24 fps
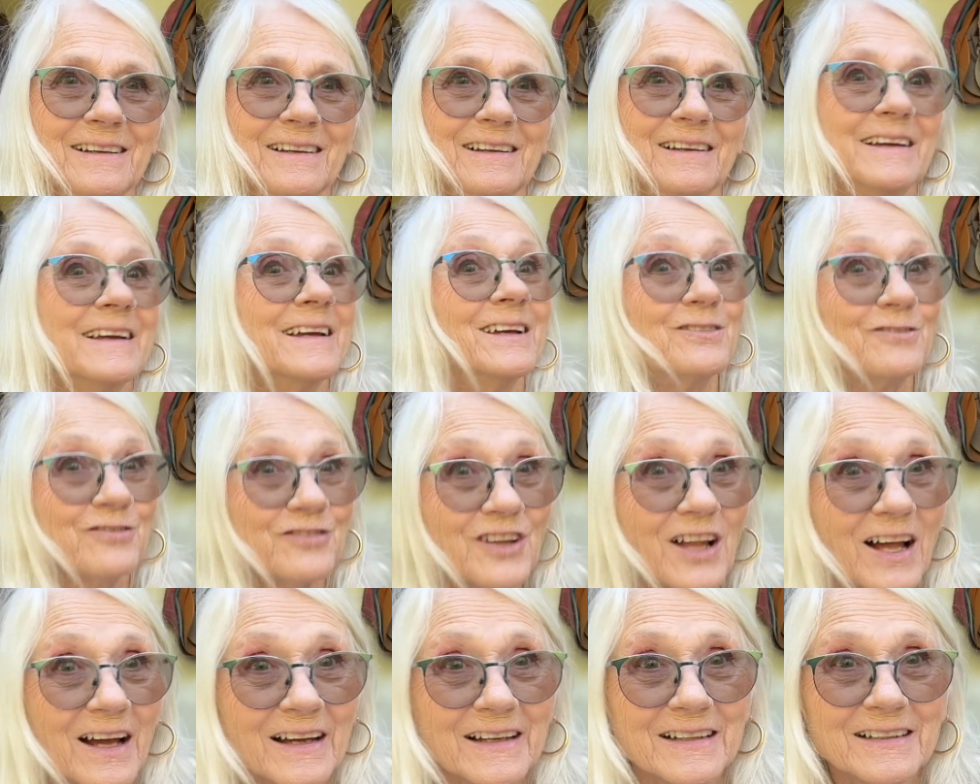in
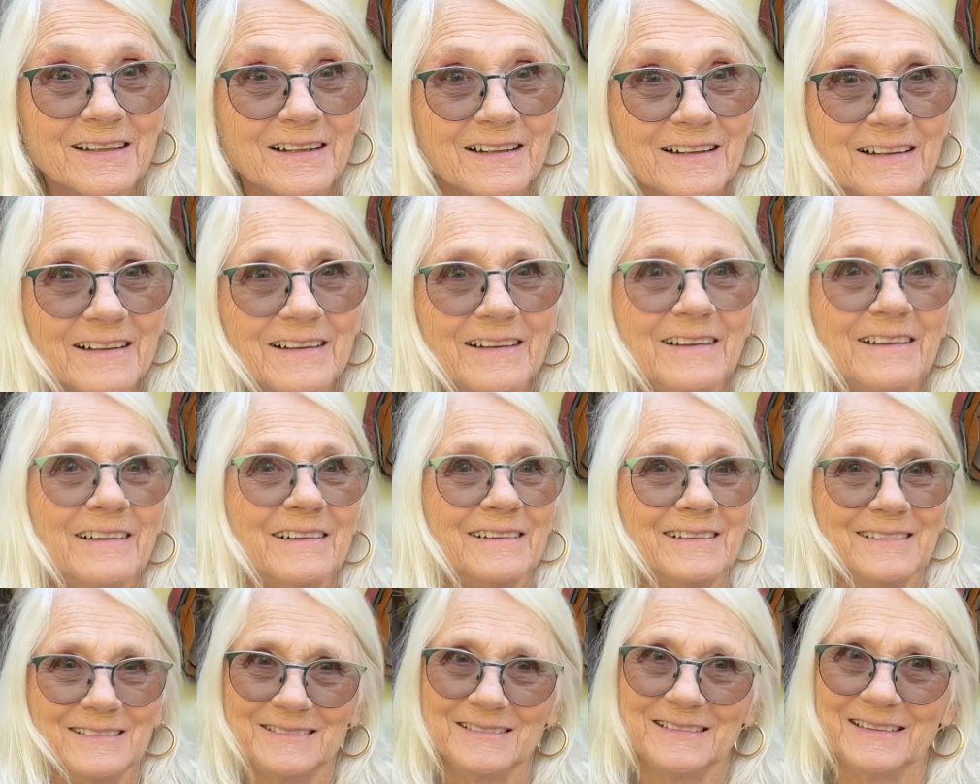flight
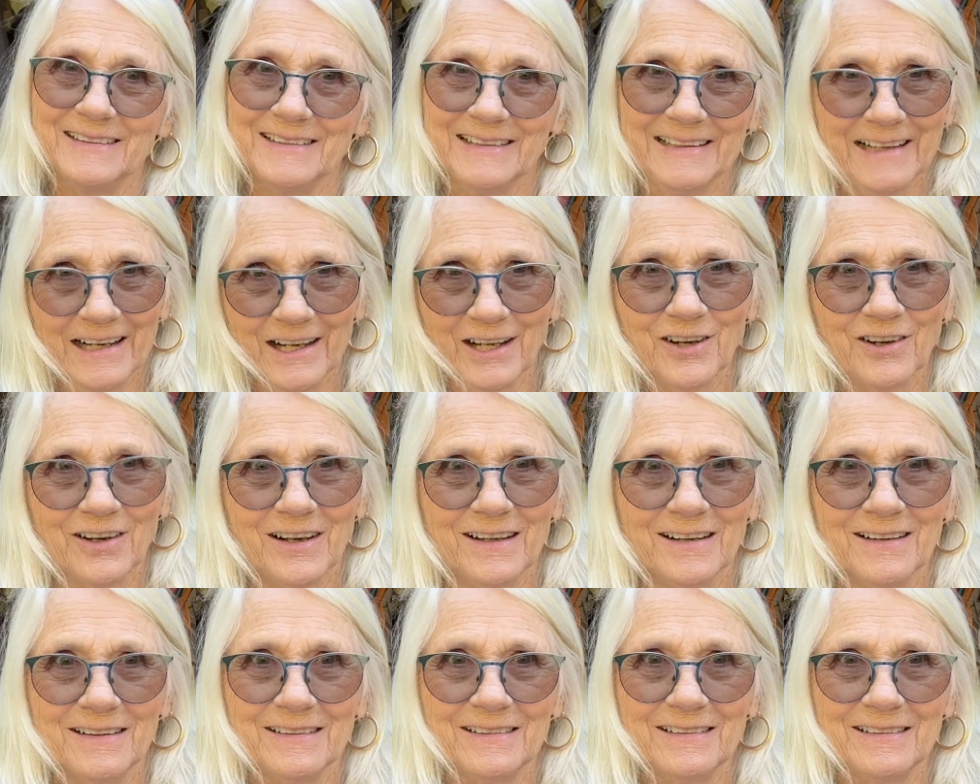in the area.